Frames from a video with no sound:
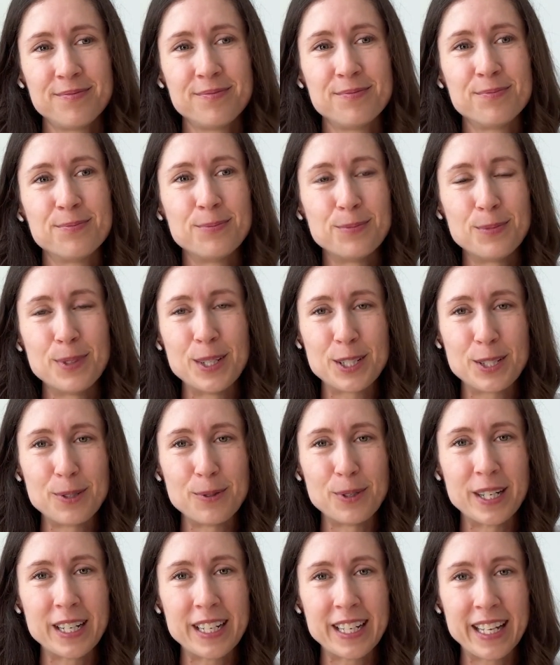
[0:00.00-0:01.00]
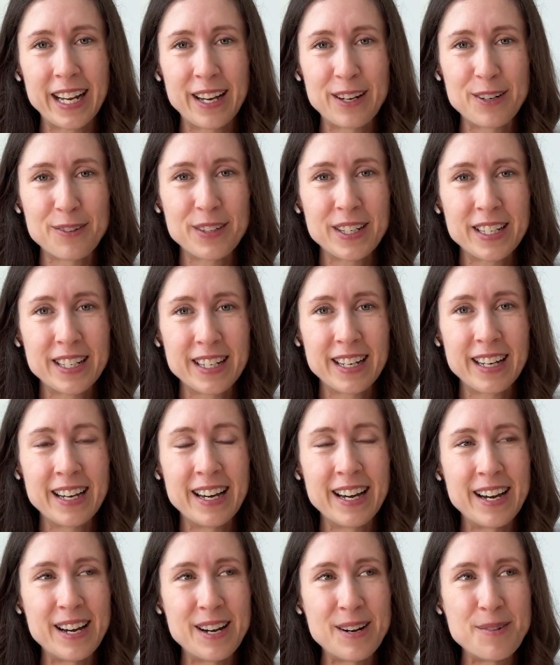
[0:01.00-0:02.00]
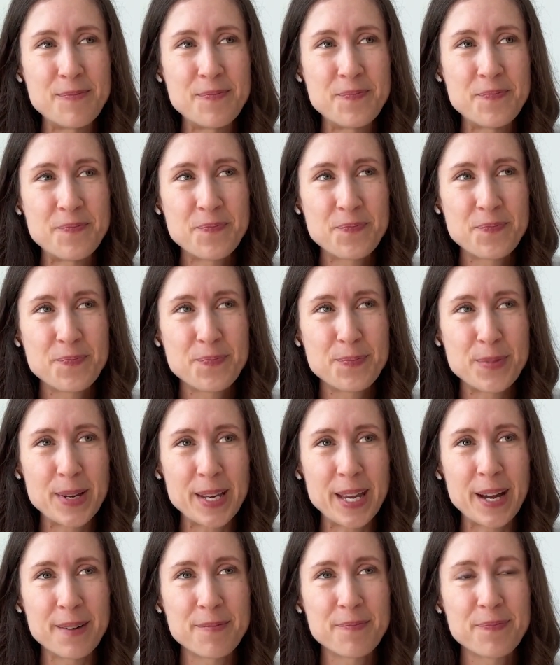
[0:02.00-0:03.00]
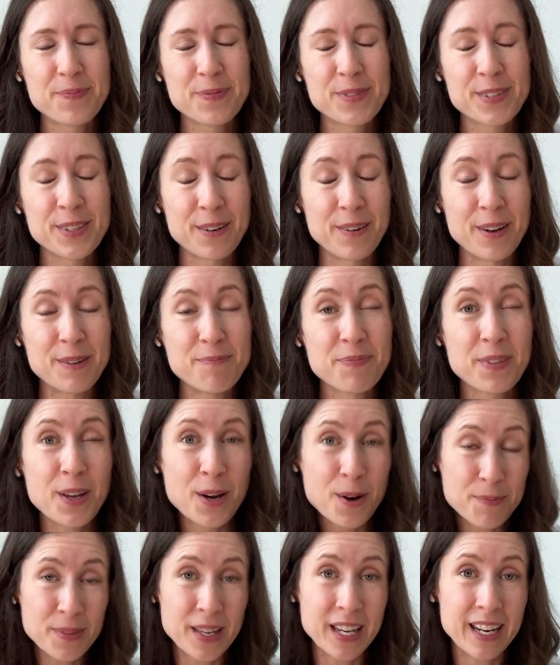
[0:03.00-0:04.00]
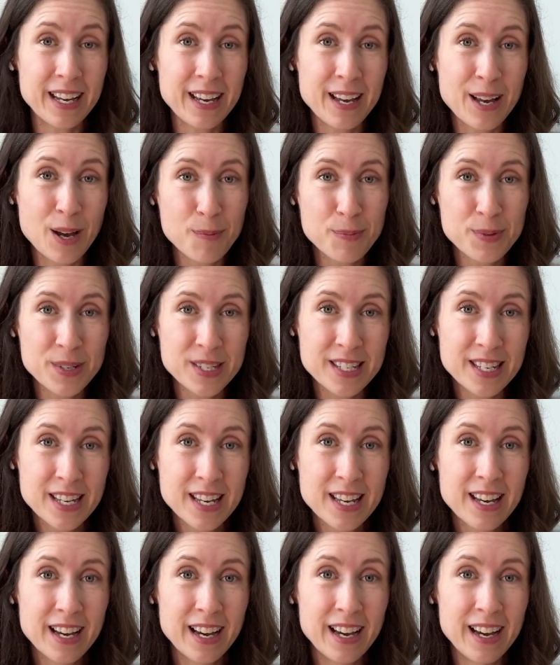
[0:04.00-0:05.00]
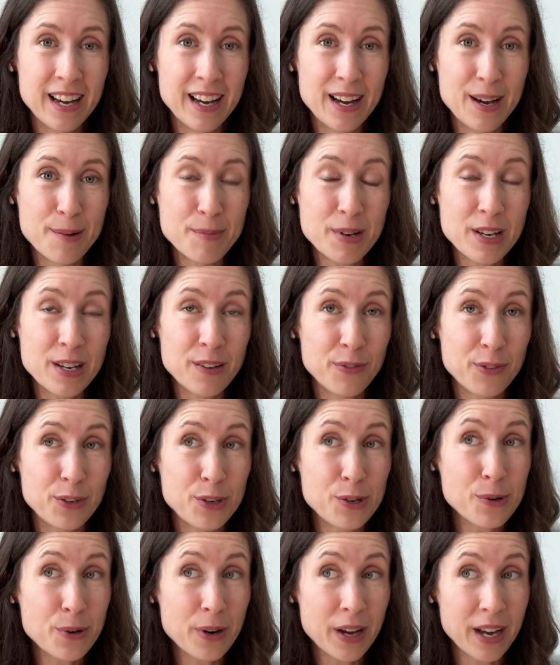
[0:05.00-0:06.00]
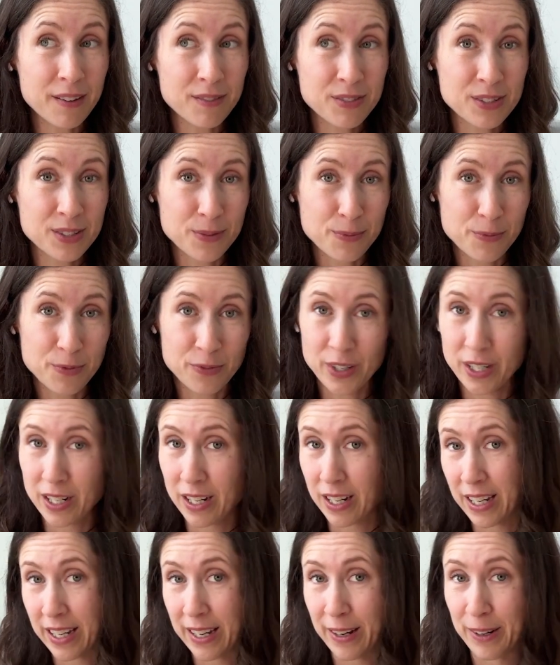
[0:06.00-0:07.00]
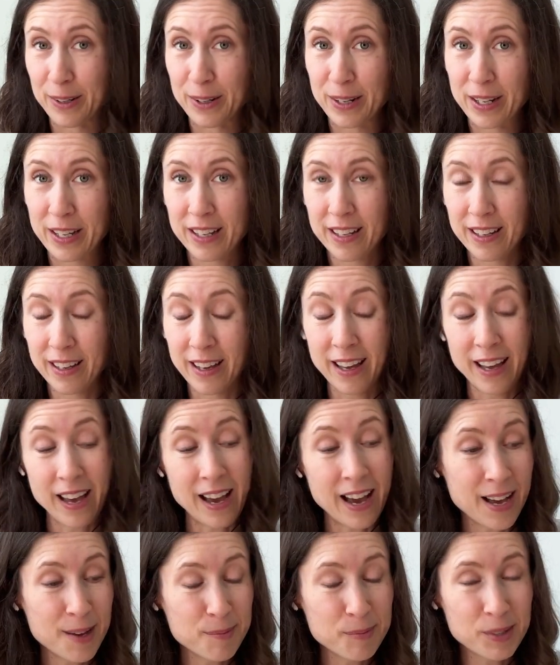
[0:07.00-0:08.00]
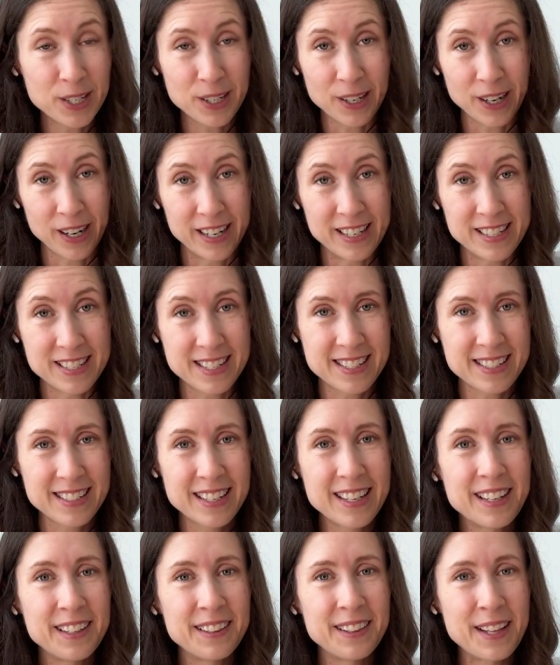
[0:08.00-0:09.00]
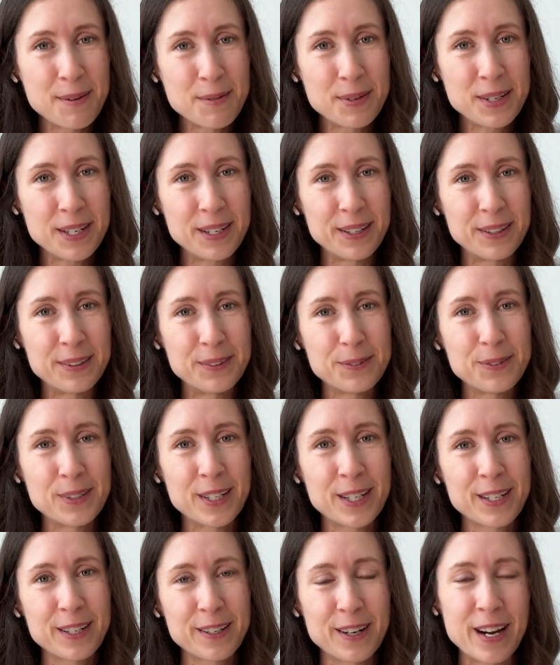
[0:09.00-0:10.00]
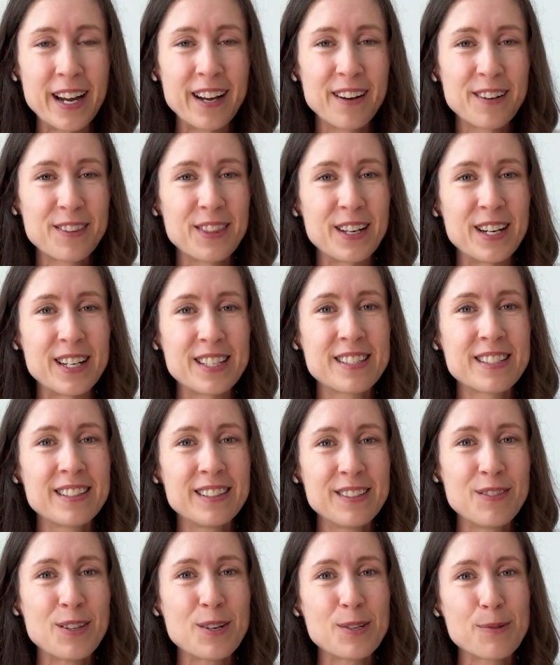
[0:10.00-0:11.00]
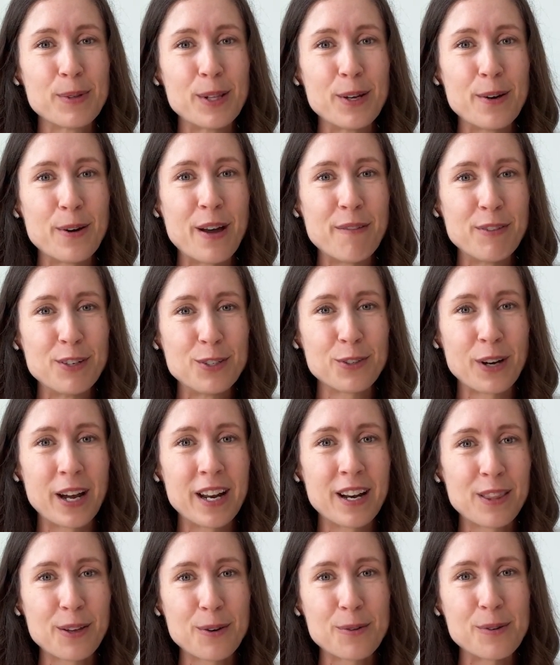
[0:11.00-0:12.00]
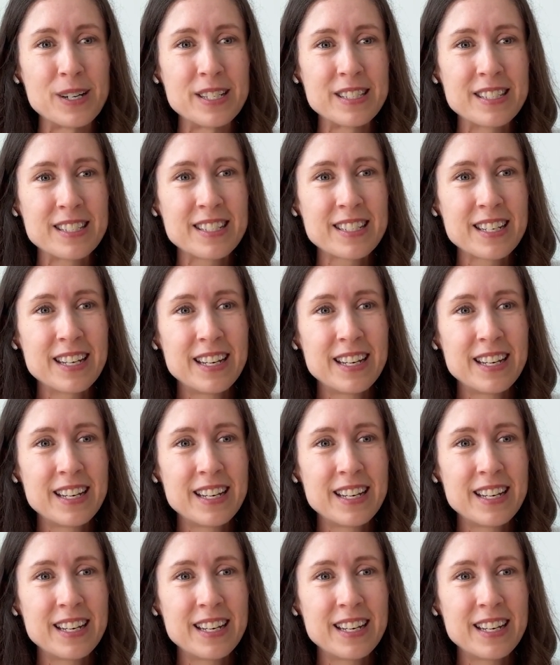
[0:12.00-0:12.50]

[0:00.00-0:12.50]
what you want to get out of it. But yeah, so anyway, hope that helps. If you have some fun iron, I'm curious. Let me know. What are your iron thoughts? Leave those below. Have you tried other ones?